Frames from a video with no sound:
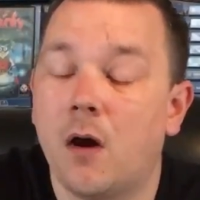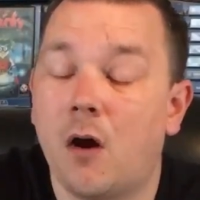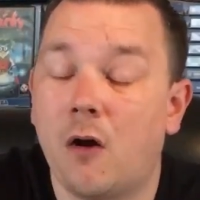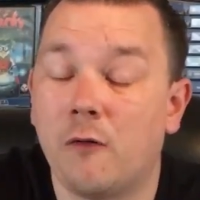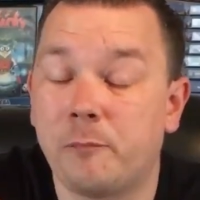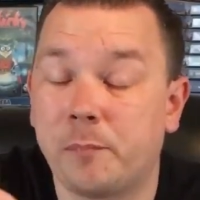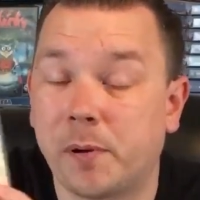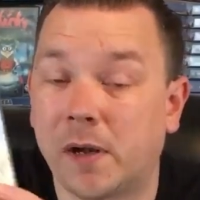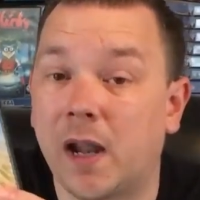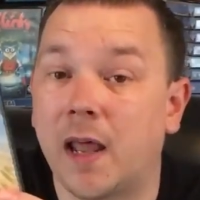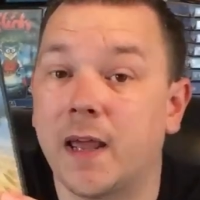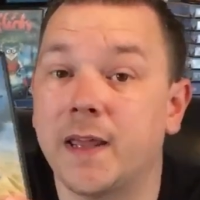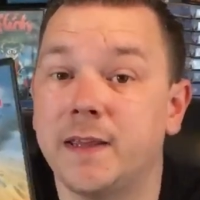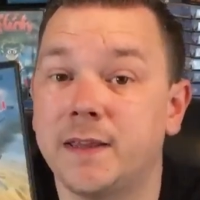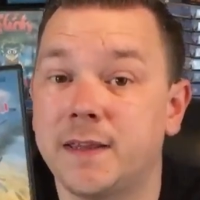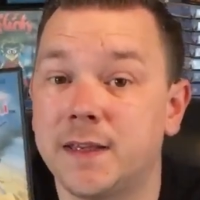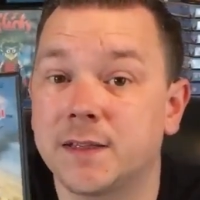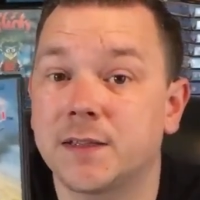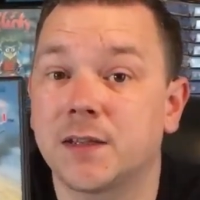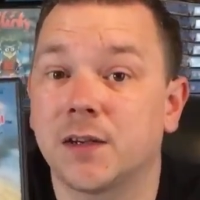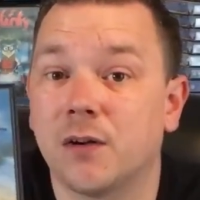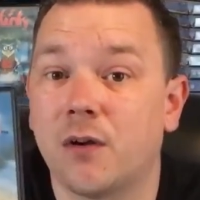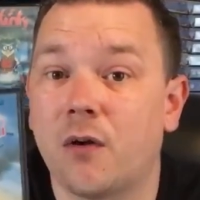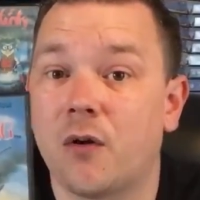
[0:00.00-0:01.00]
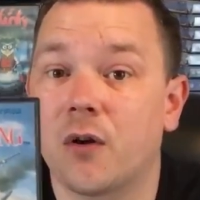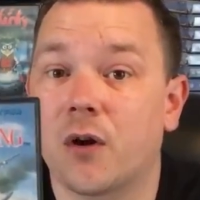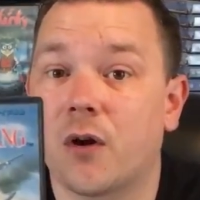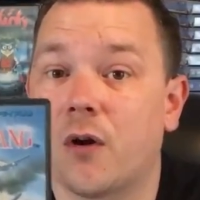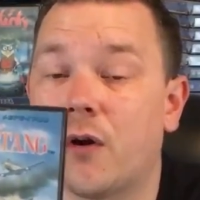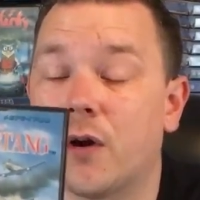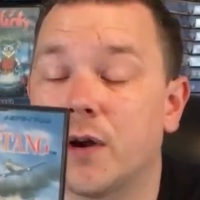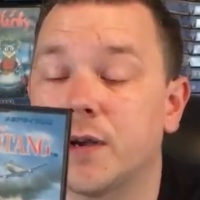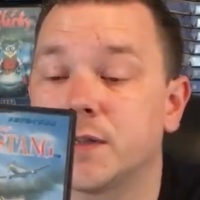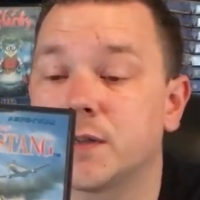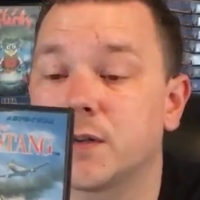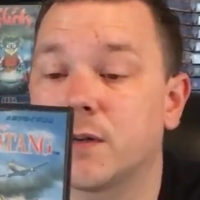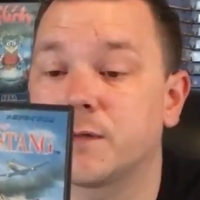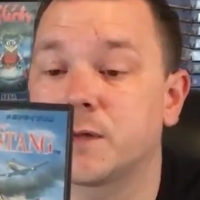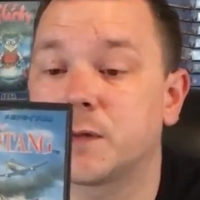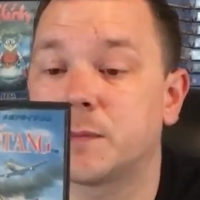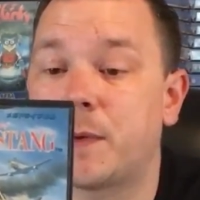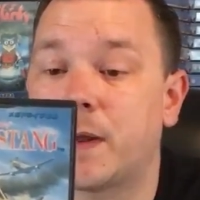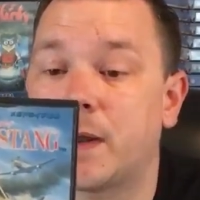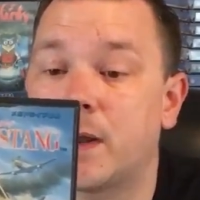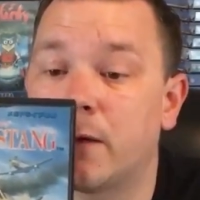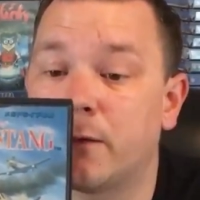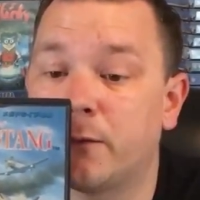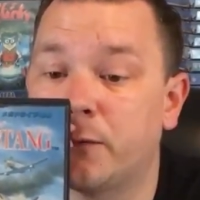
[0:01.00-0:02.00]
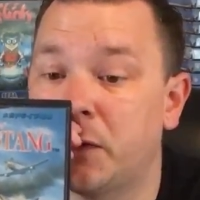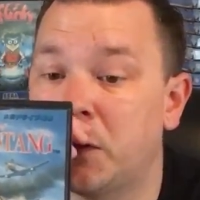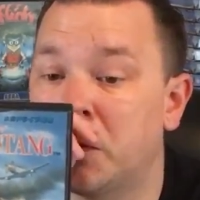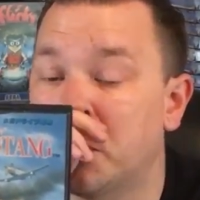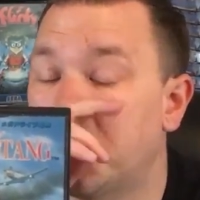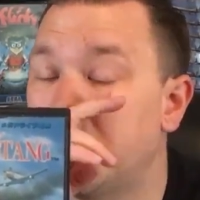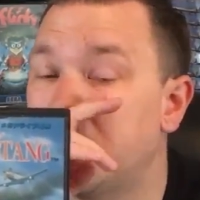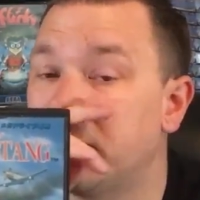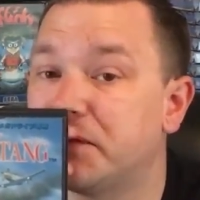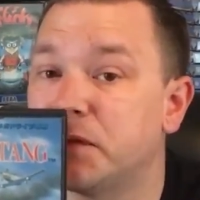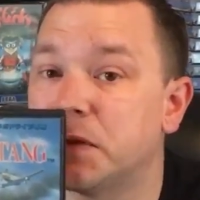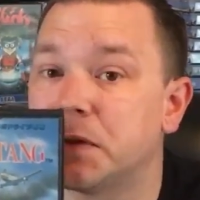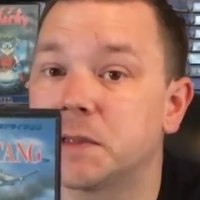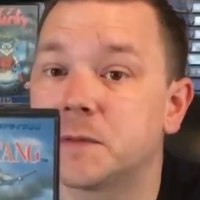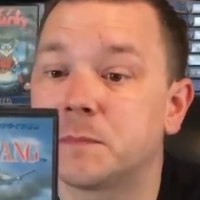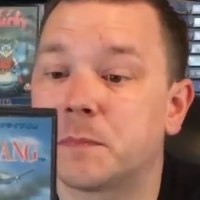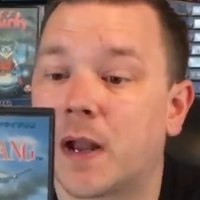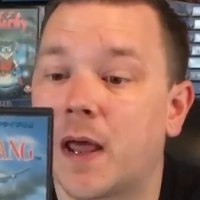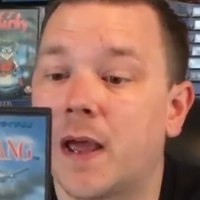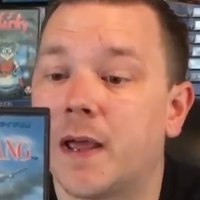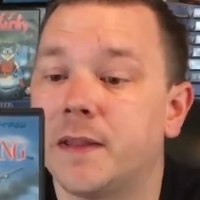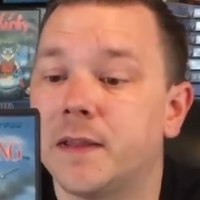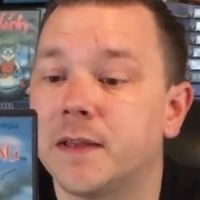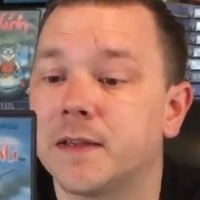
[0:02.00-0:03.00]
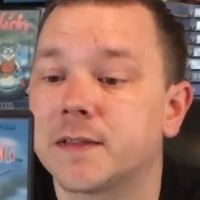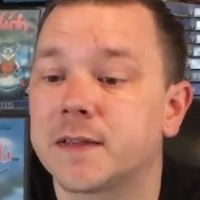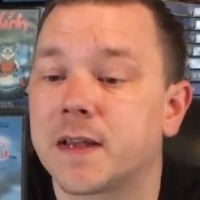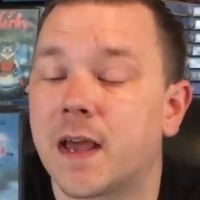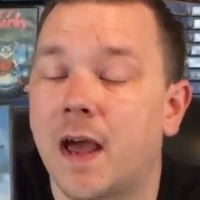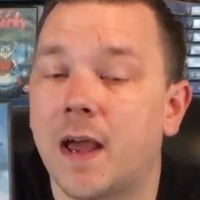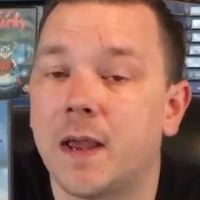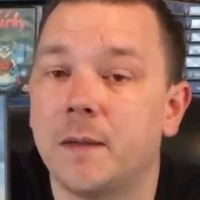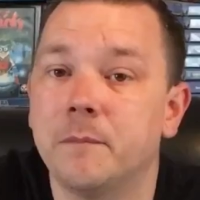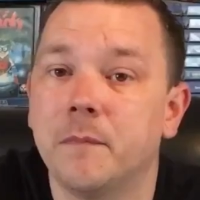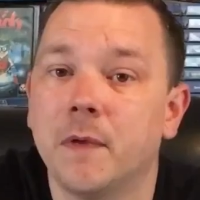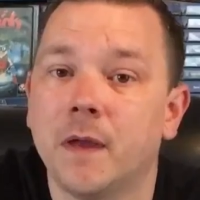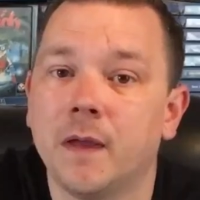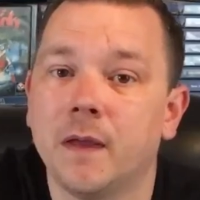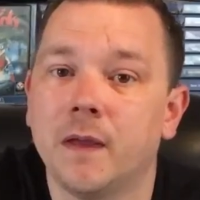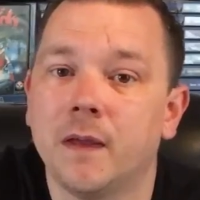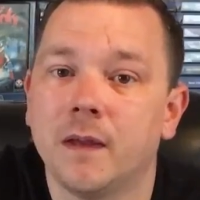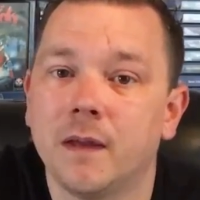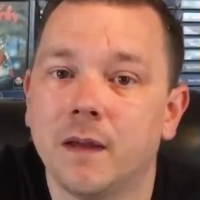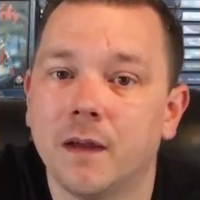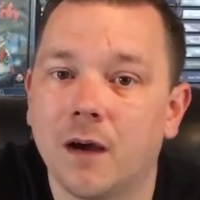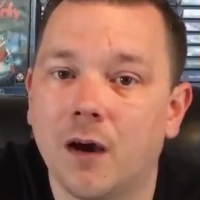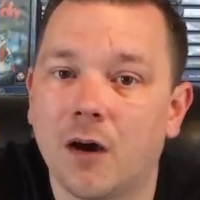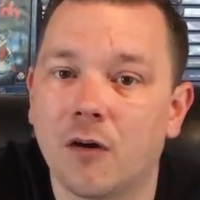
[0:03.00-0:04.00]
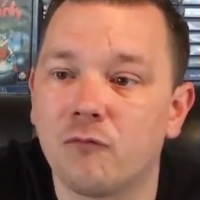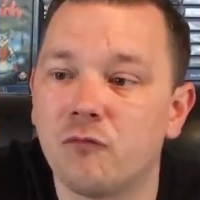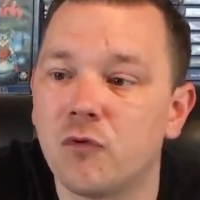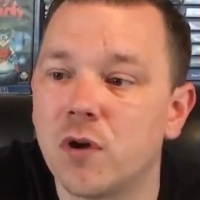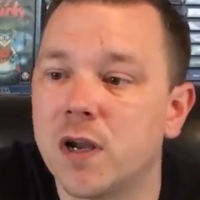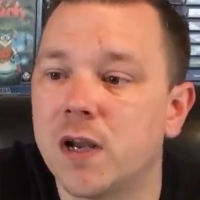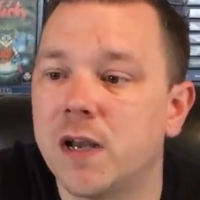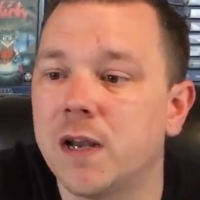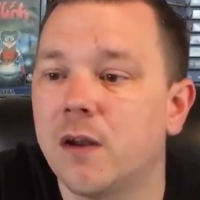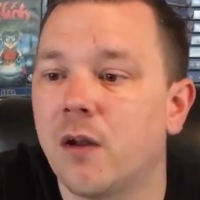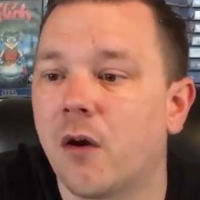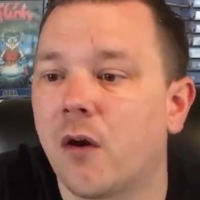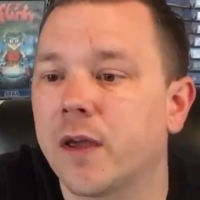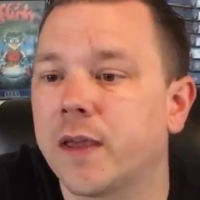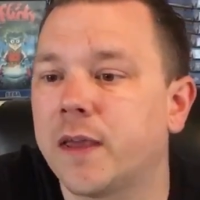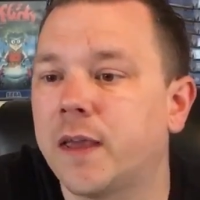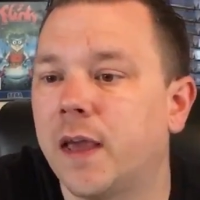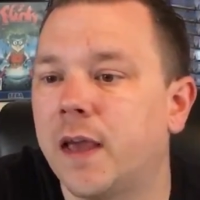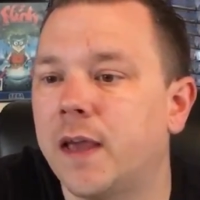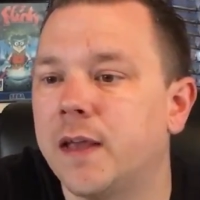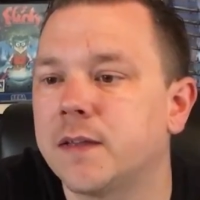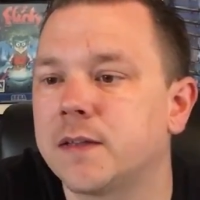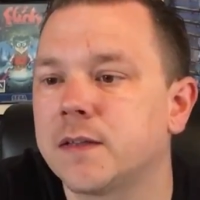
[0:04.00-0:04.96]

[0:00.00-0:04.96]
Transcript: I've played this a lot, guys. I've spent a few evenings playing this game. I really like it.